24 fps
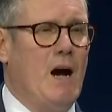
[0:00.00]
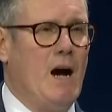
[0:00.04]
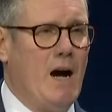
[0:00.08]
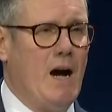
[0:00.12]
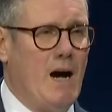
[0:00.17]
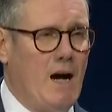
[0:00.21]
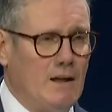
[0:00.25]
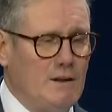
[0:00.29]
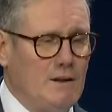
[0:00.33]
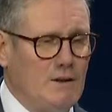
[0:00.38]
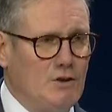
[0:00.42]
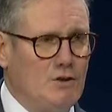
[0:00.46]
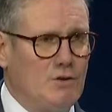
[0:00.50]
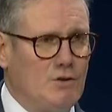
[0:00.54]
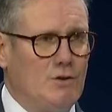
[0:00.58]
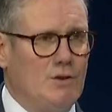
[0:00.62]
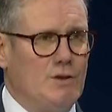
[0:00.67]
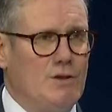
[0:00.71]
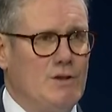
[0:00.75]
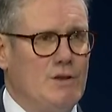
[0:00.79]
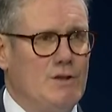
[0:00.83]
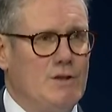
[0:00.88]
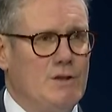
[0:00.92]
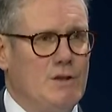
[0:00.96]

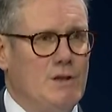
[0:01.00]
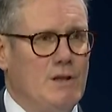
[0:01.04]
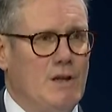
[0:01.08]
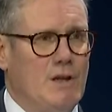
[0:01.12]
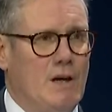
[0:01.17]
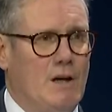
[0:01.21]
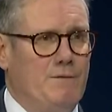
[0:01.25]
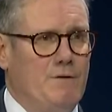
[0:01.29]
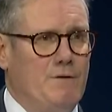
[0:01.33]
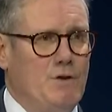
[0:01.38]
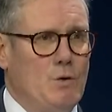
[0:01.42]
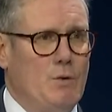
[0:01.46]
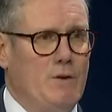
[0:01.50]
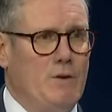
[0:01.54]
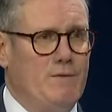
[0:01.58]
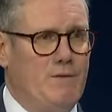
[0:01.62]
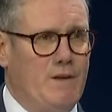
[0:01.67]
hundreds of new